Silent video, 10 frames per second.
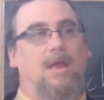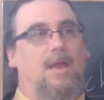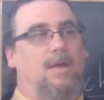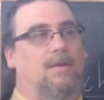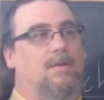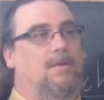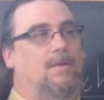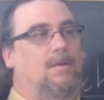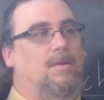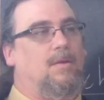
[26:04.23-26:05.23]
hand.
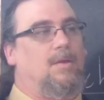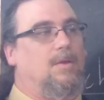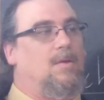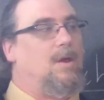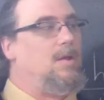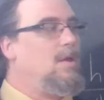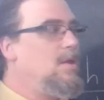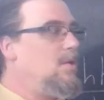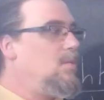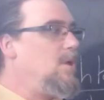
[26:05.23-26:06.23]
Right?
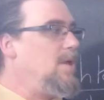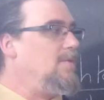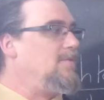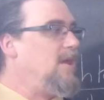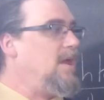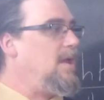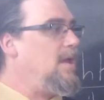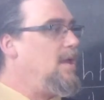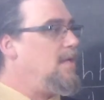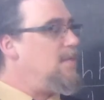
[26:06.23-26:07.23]
We can
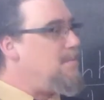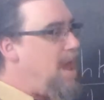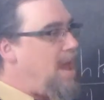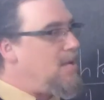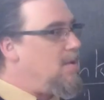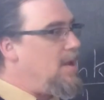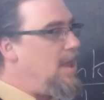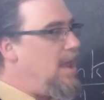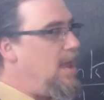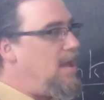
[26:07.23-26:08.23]
say matter in
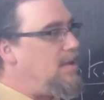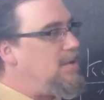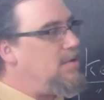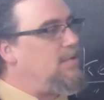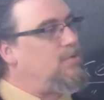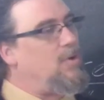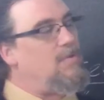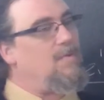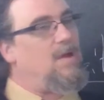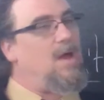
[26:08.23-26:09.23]
hand sort
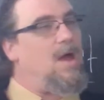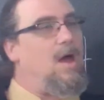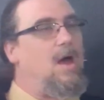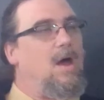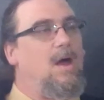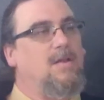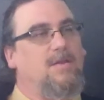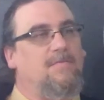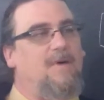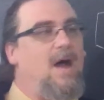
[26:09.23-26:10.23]
of uh,
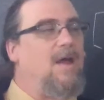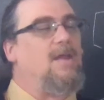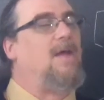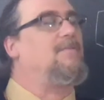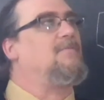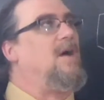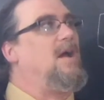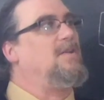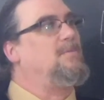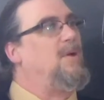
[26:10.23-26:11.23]
defi- not
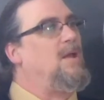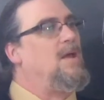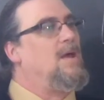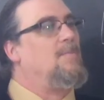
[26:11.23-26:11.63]
defines, but,